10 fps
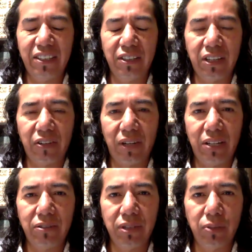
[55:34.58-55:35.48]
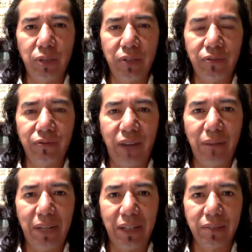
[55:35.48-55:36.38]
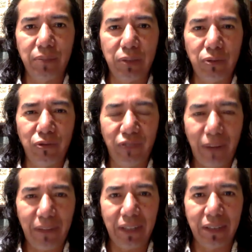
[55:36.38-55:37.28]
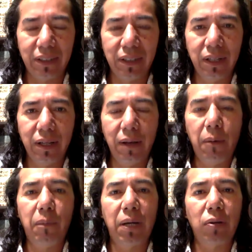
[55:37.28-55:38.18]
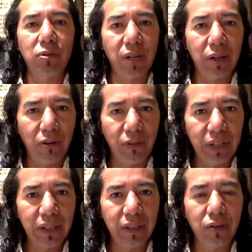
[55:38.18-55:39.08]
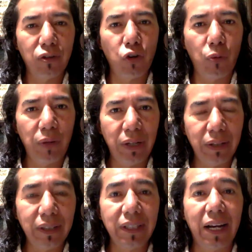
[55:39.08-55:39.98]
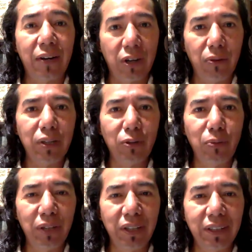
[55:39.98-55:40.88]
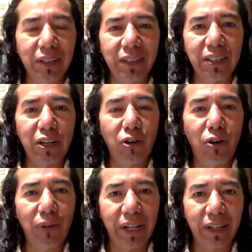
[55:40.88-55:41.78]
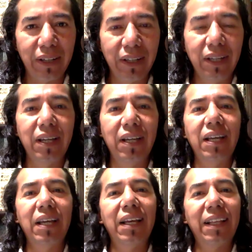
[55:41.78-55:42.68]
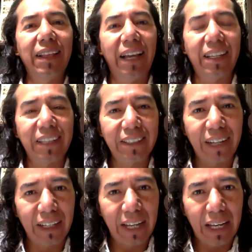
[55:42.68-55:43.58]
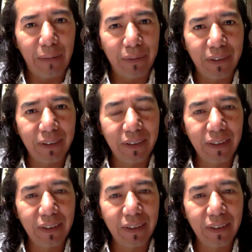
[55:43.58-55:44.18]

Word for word: interrelationship with families, between families, but also recovering communities. And recovering communities is recovering the ancestral names,